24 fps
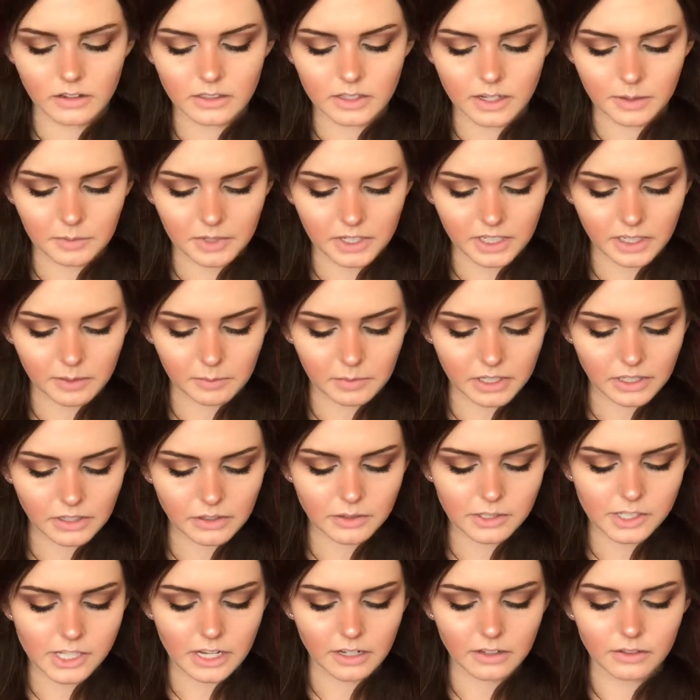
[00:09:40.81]
And I'm going to be
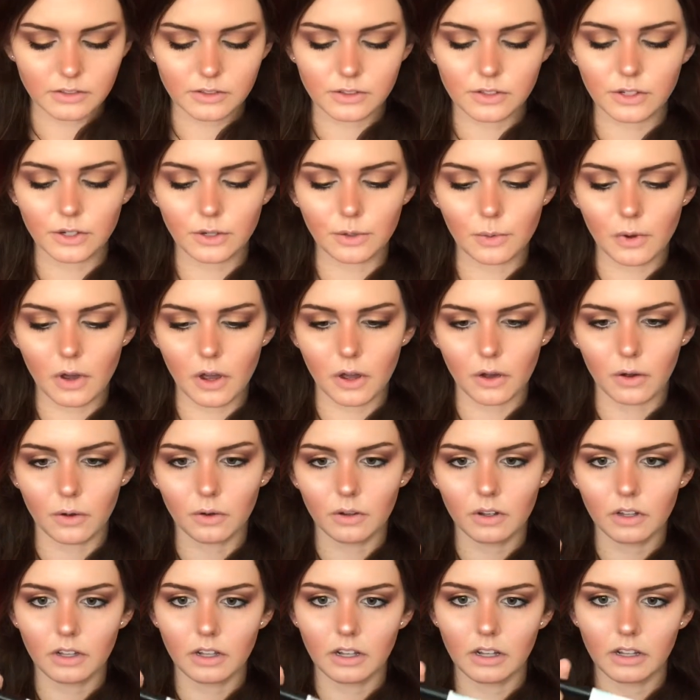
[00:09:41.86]
using
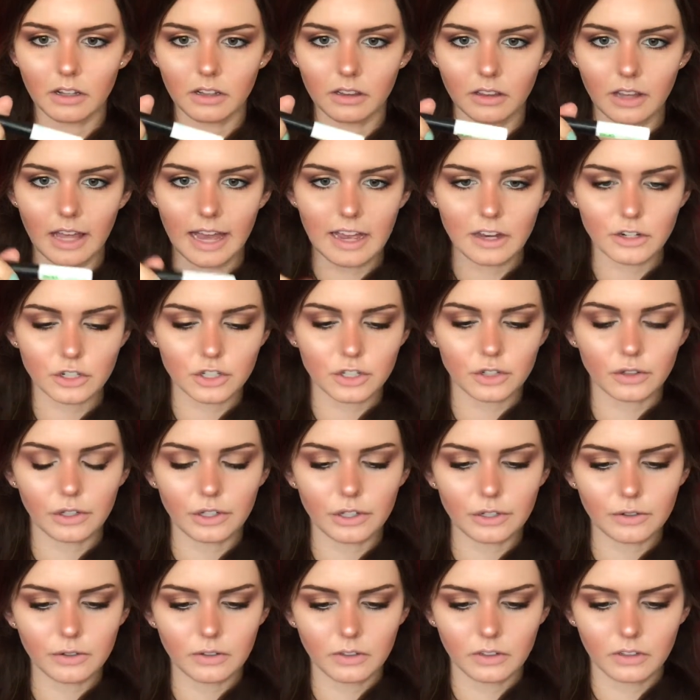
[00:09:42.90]
Duo lash
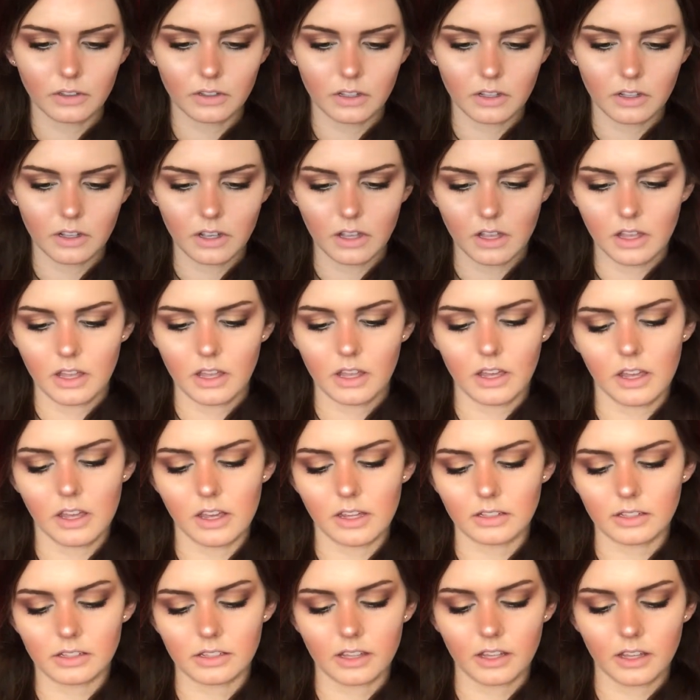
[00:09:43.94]
glue.
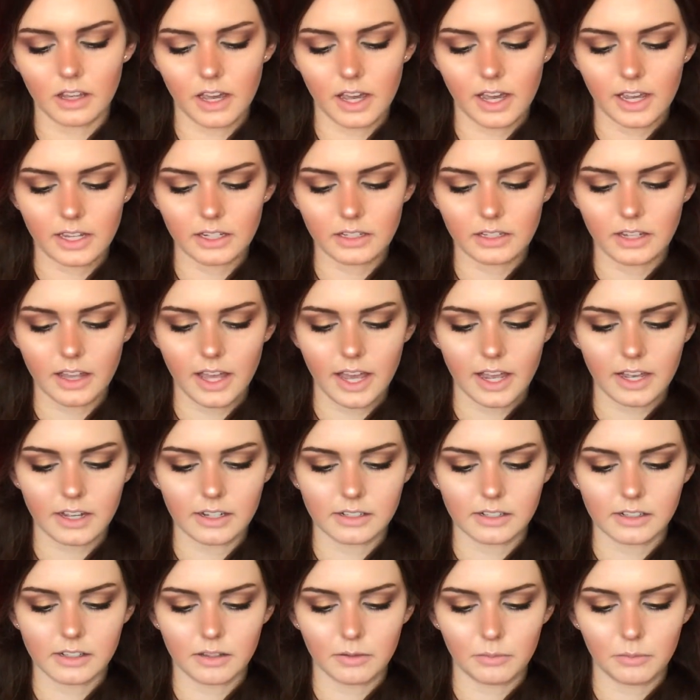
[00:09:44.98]
It's the kind that
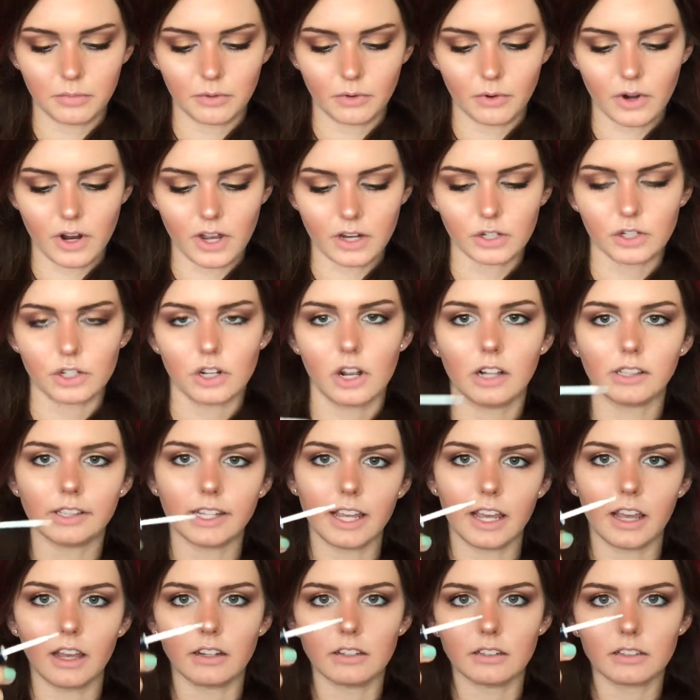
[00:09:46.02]
has the brush on
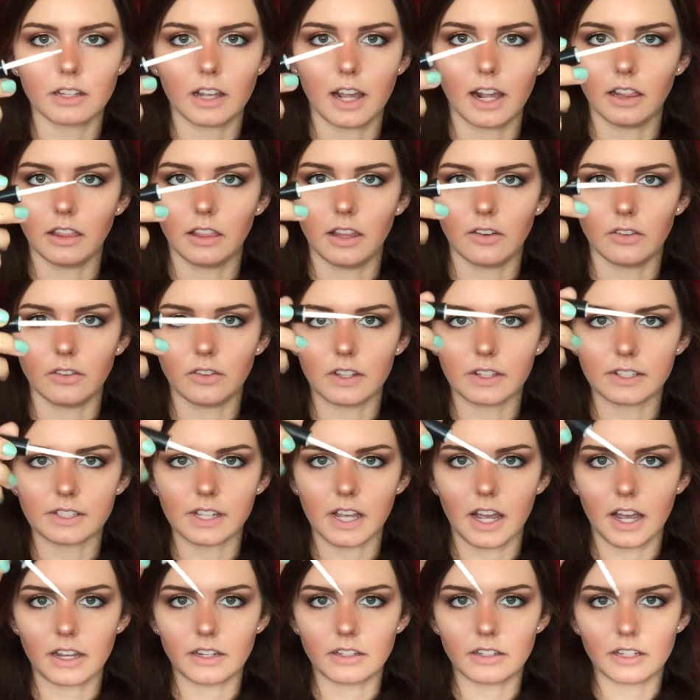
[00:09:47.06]
the end. I love this
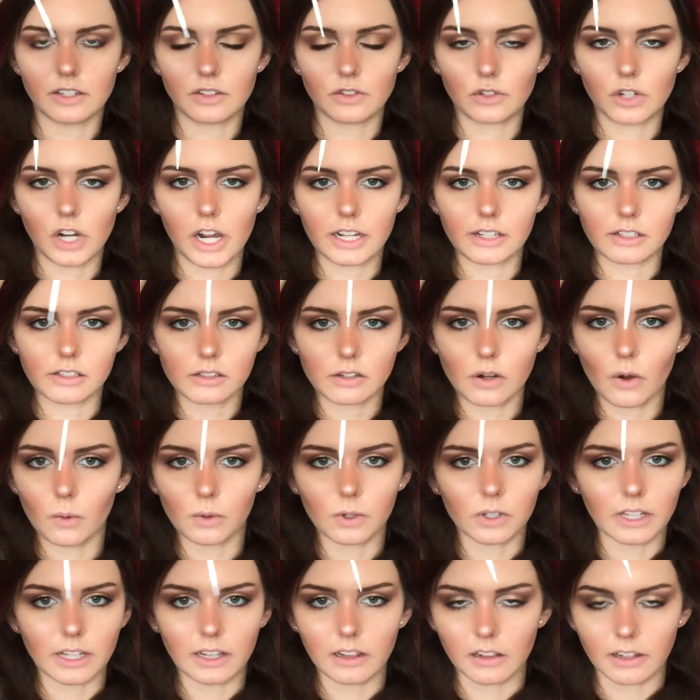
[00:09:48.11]
kind. It dries
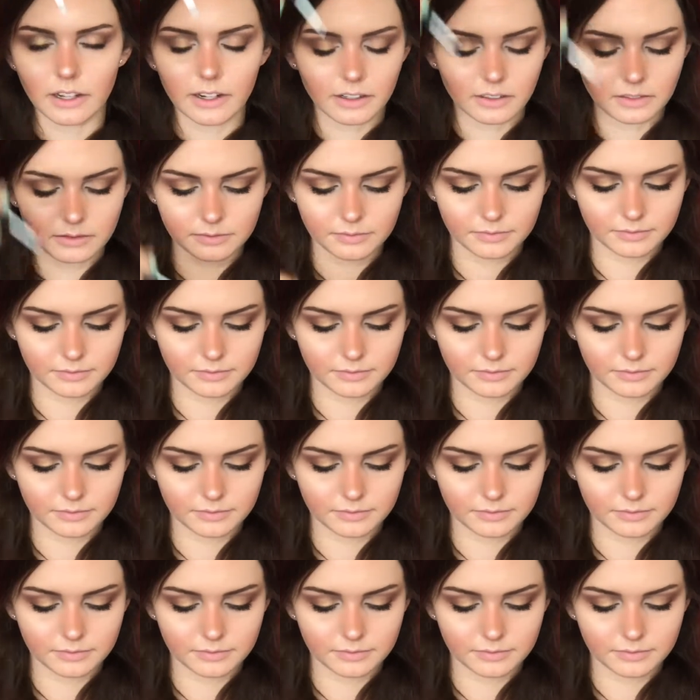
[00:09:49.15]
totally clear.